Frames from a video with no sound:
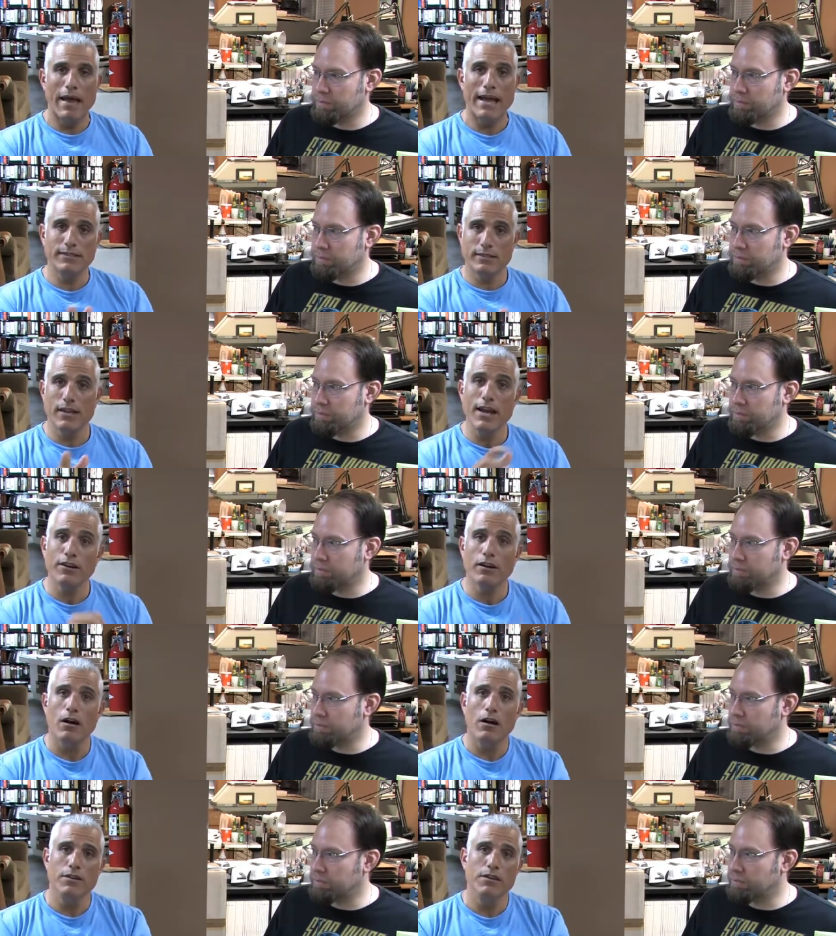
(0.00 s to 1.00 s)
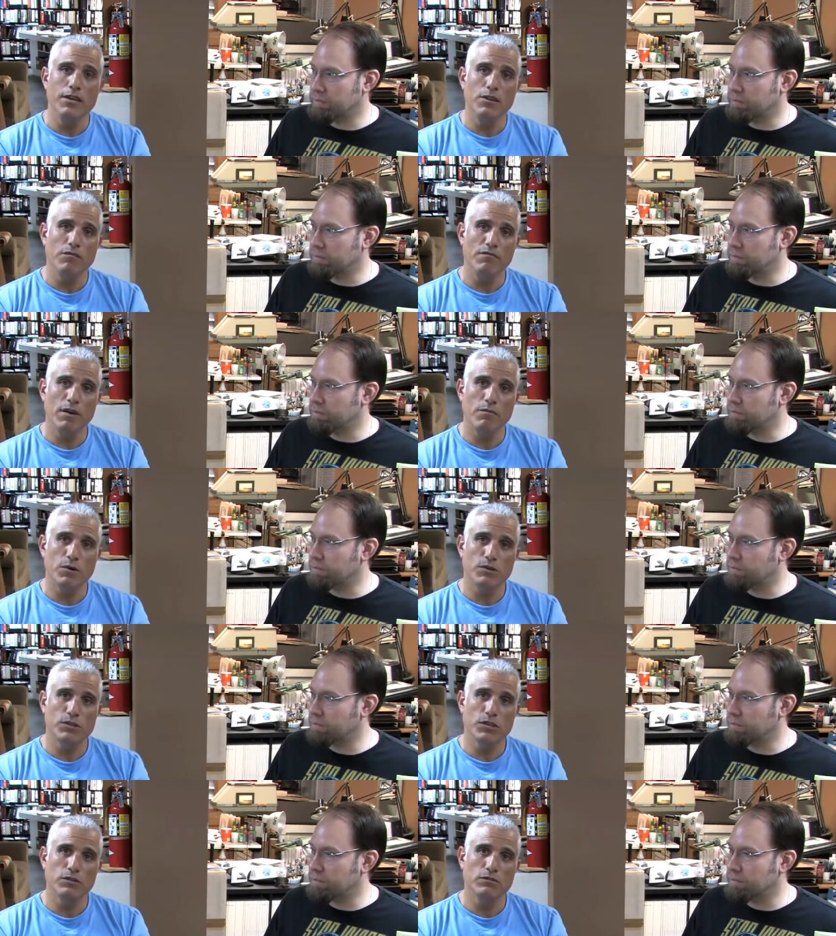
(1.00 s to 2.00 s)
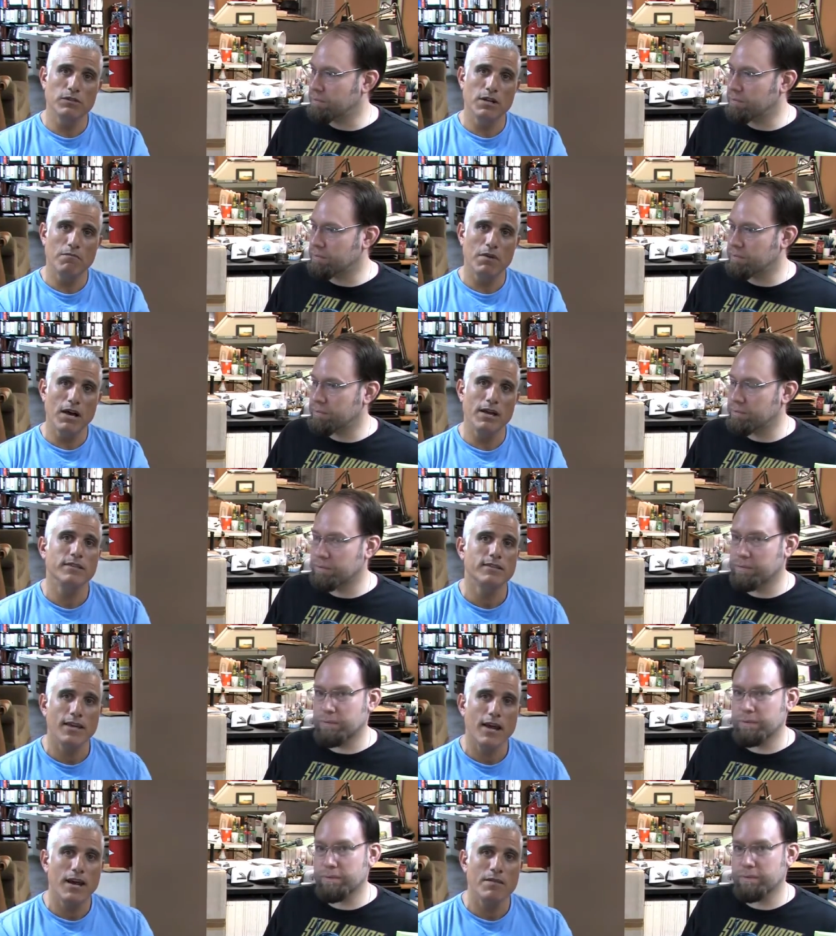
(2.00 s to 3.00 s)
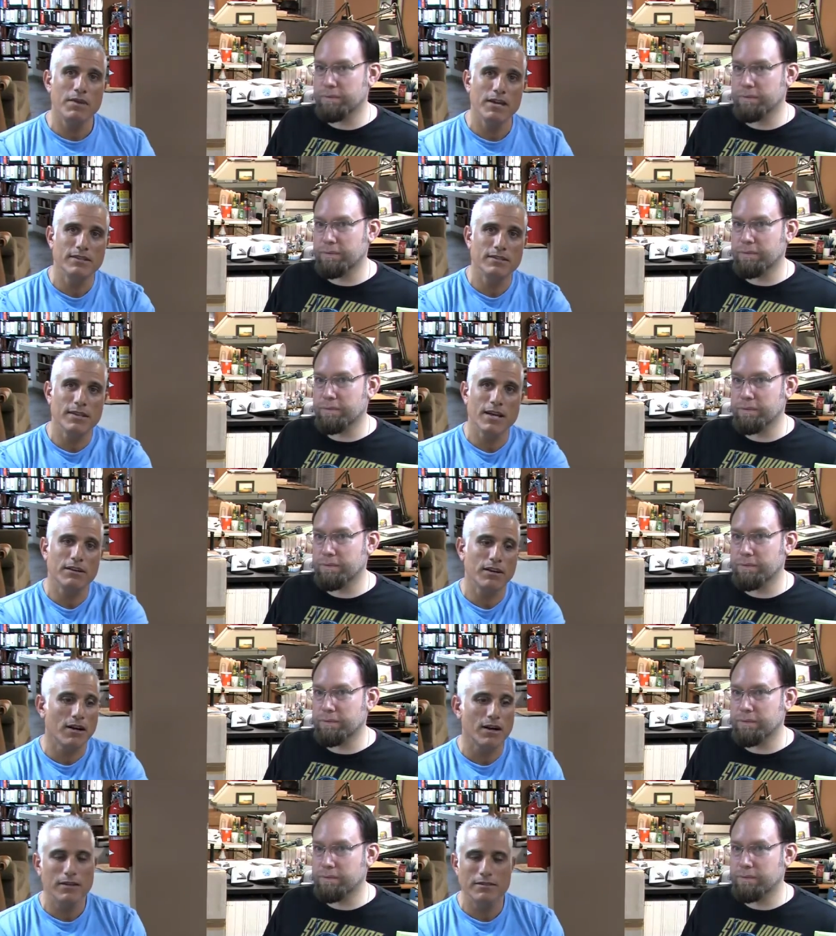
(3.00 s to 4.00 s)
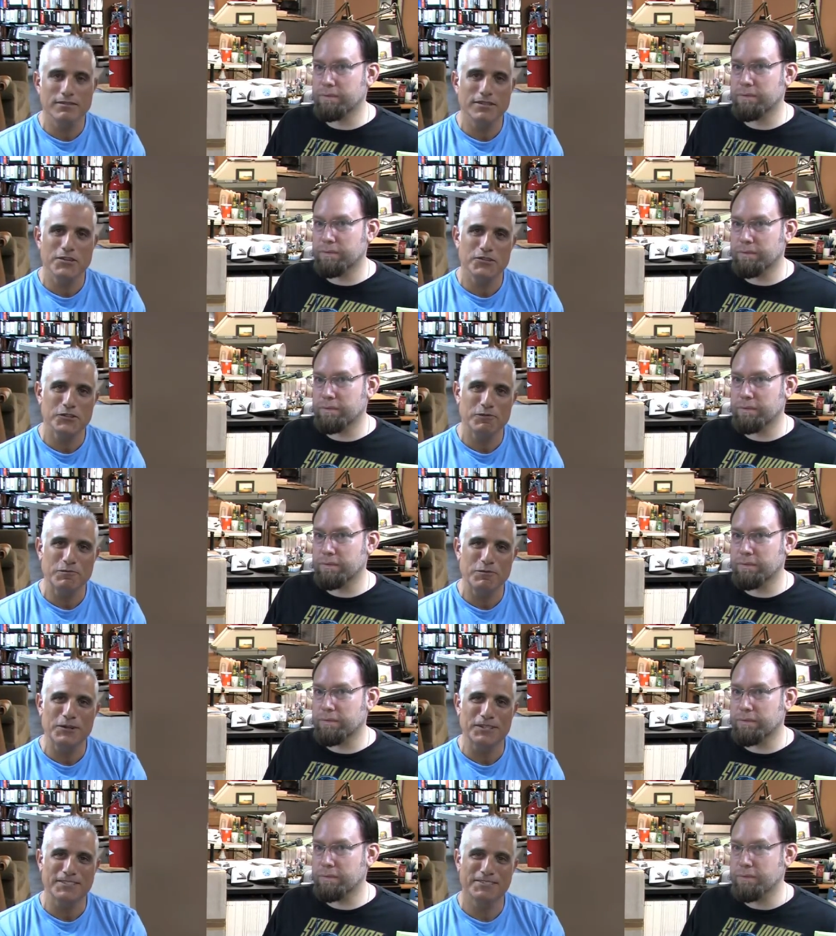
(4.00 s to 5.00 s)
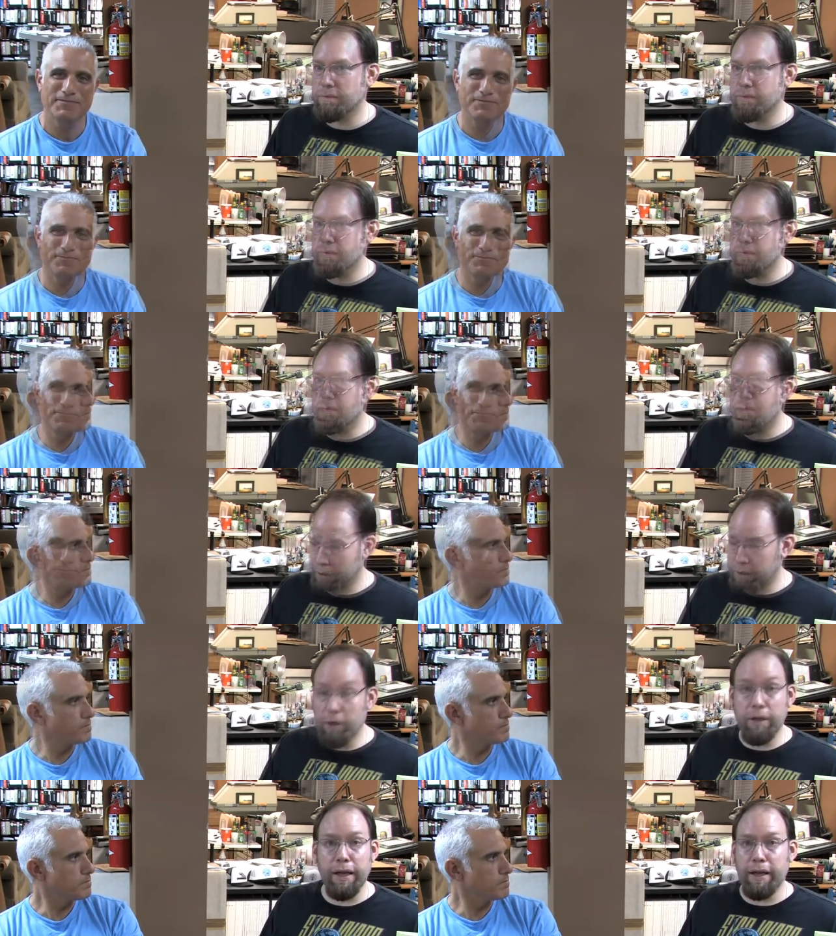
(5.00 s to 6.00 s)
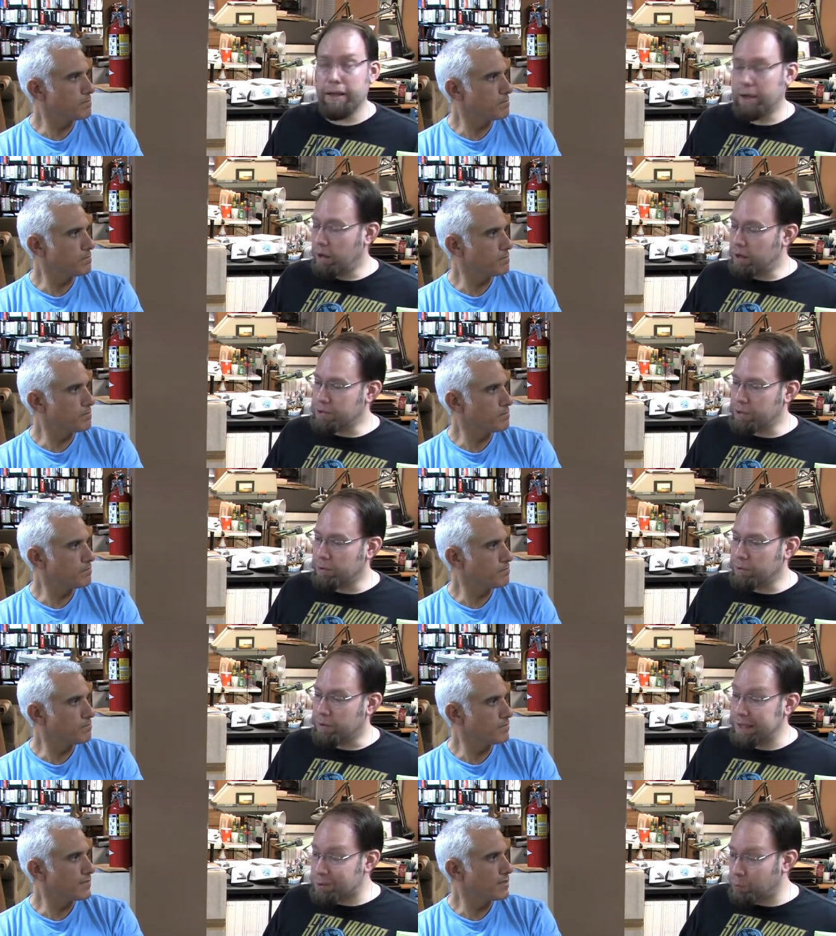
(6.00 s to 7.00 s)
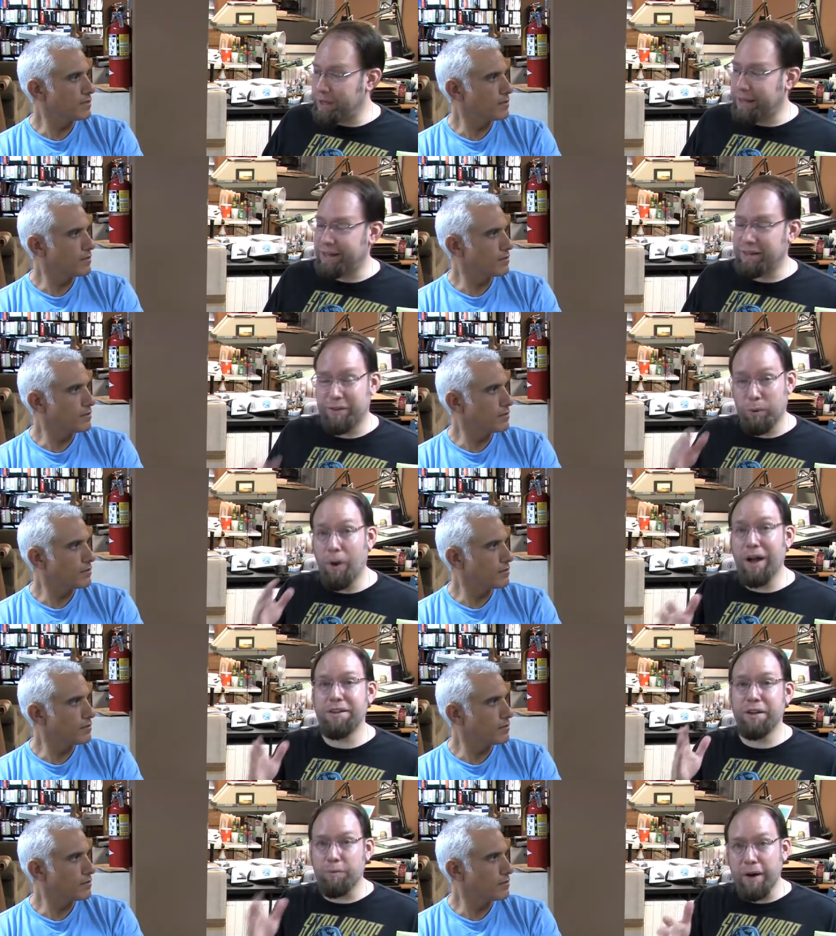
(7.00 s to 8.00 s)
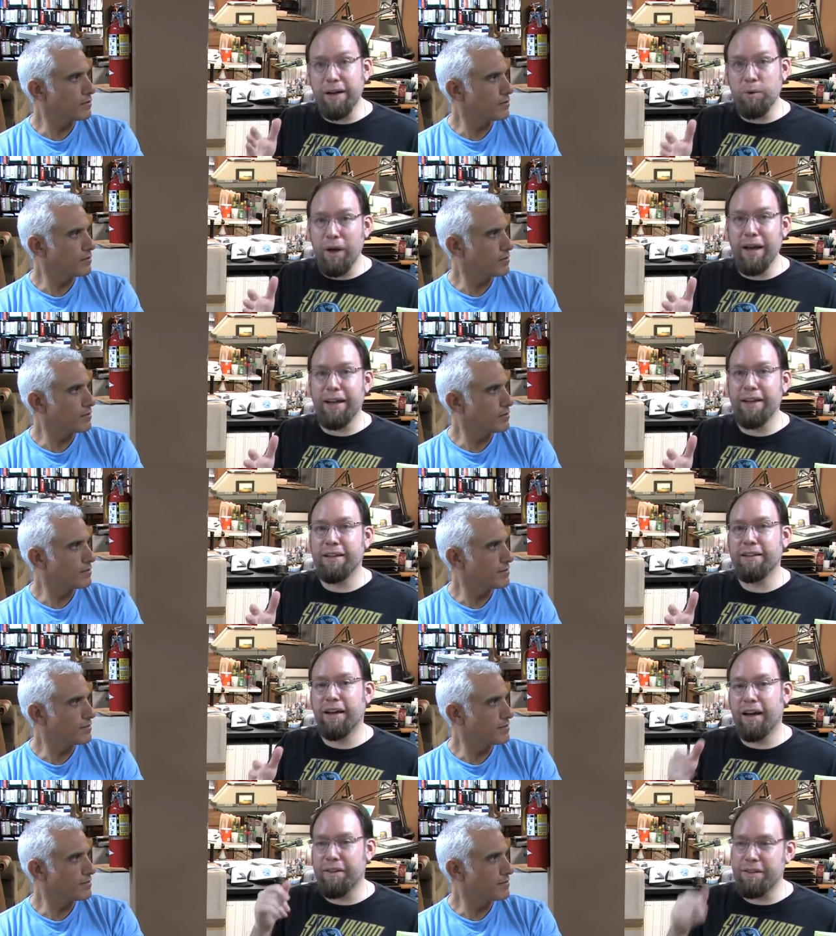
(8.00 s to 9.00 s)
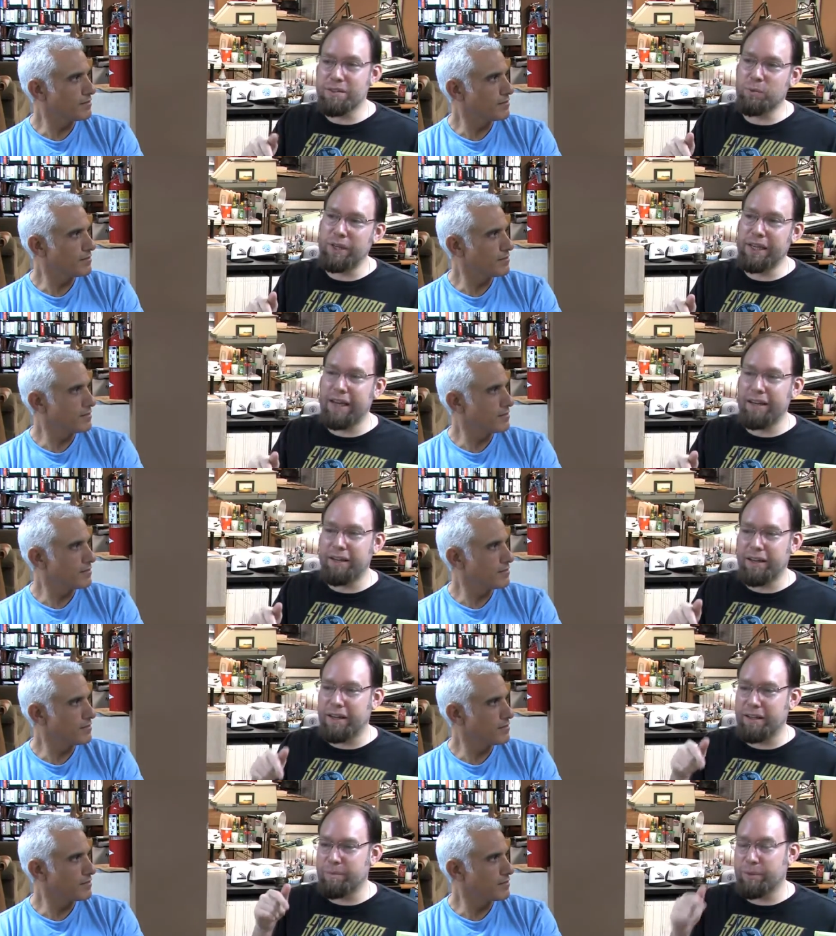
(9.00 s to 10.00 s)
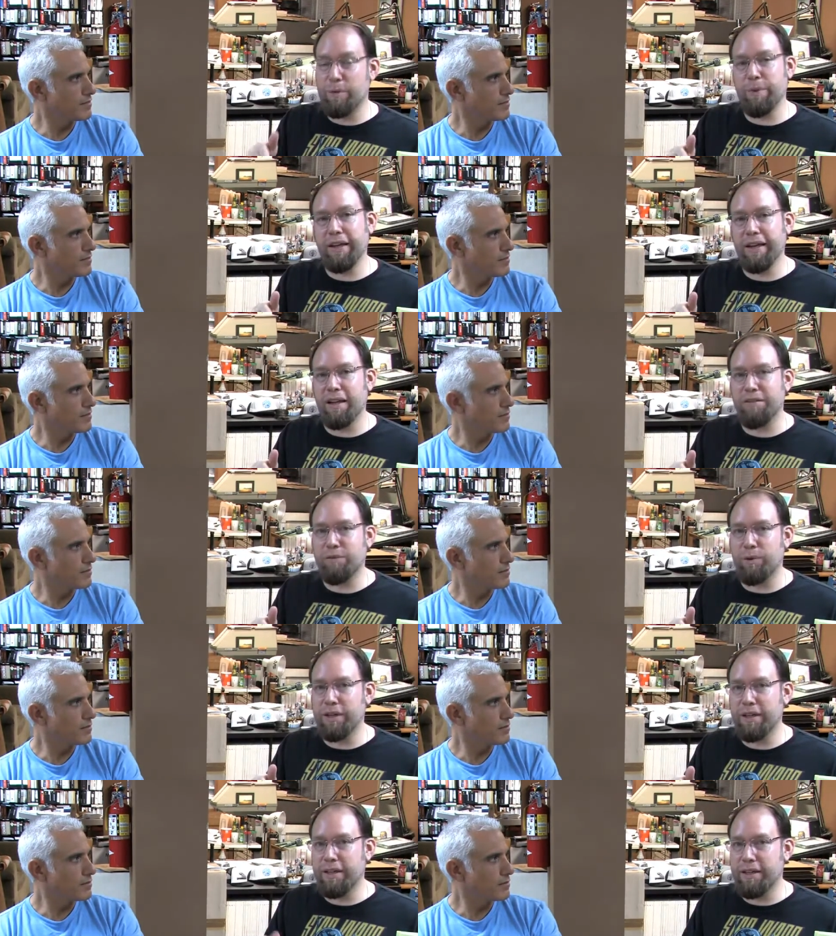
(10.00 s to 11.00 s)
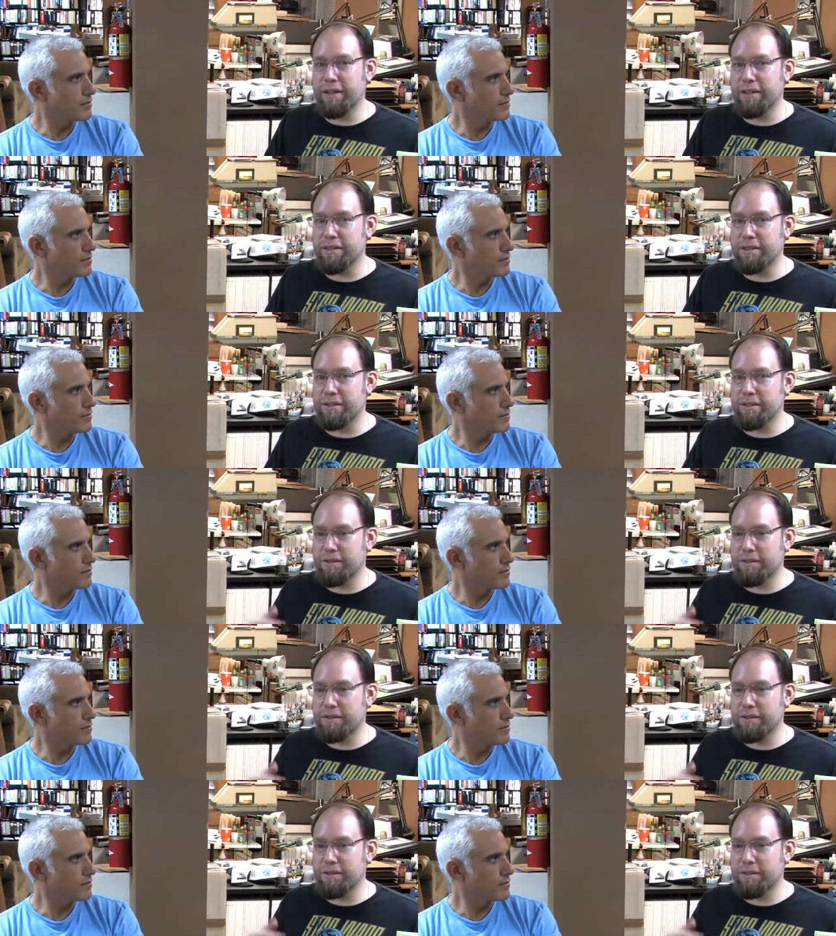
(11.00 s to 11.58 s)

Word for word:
Speaker 1: at DesignerCon in November. So come by and say hi to me at DesignerCon and get yourself a book.
Speaker 2: Okay, and then also this weekend, if you're watching right away, uh, this weekend in Burbank, California is